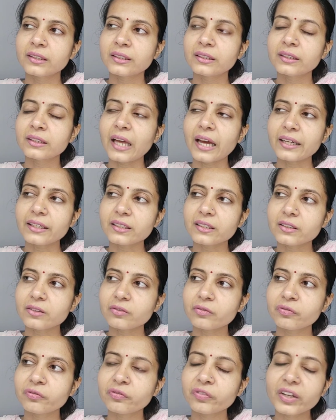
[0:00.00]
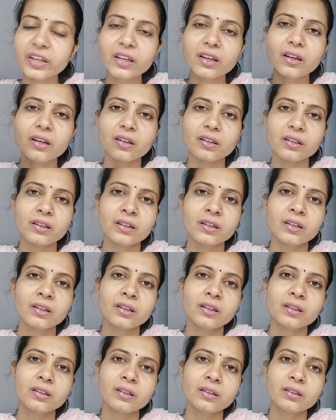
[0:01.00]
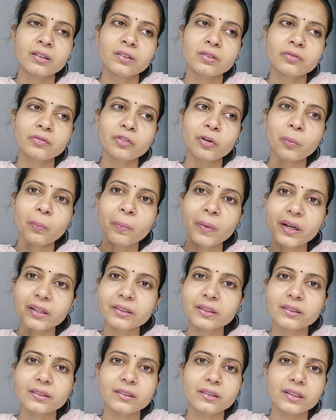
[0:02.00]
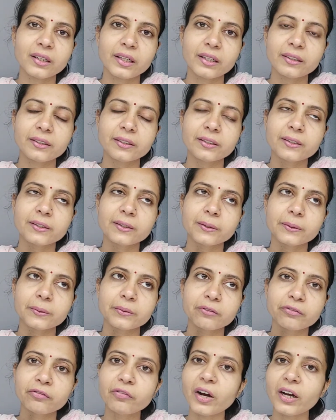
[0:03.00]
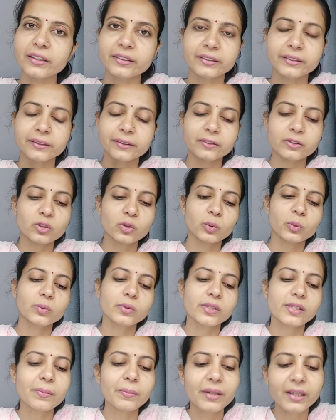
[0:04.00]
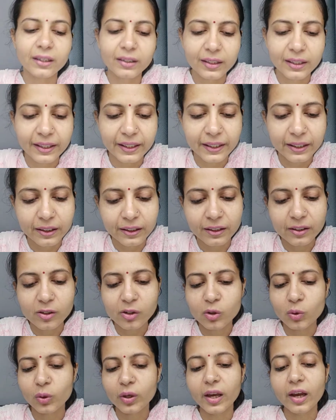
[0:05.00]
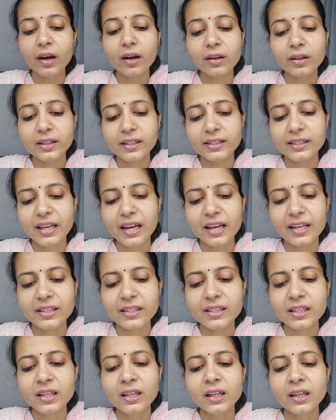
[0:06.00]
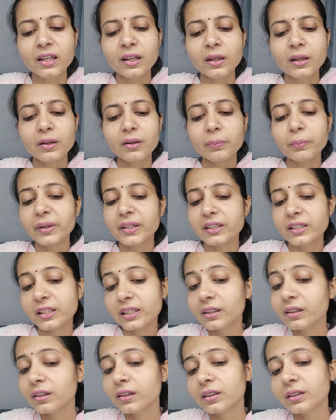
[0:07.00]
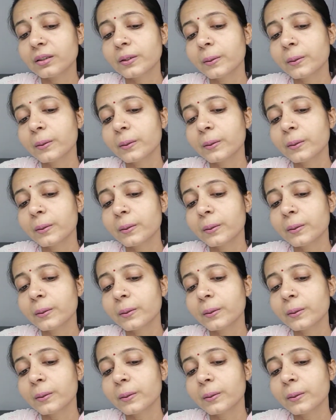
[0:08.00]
that figure for mother and father. So similarly here, he says, but here